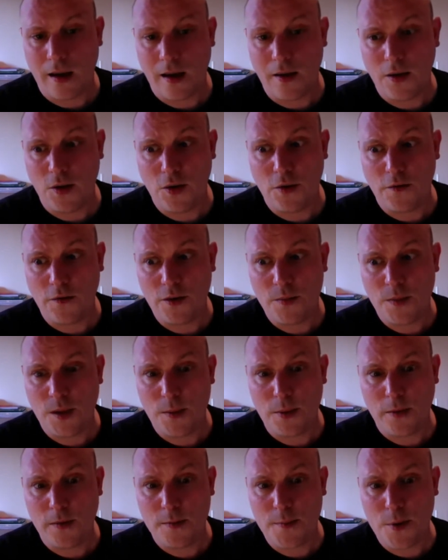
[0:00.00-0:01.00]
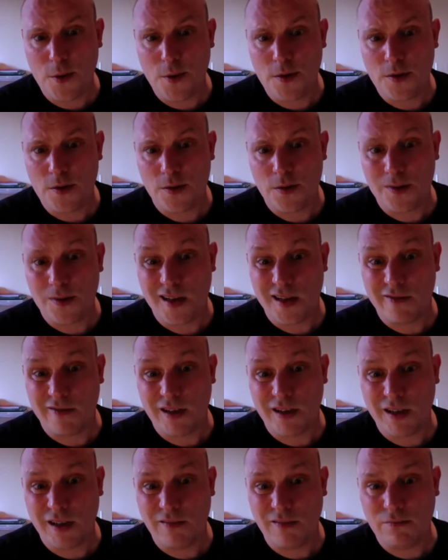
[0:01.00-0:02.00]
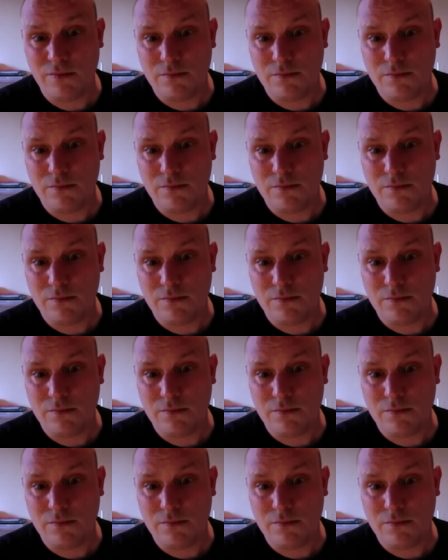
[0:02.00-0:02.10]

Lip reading: you're the first people I've spoken to today, really.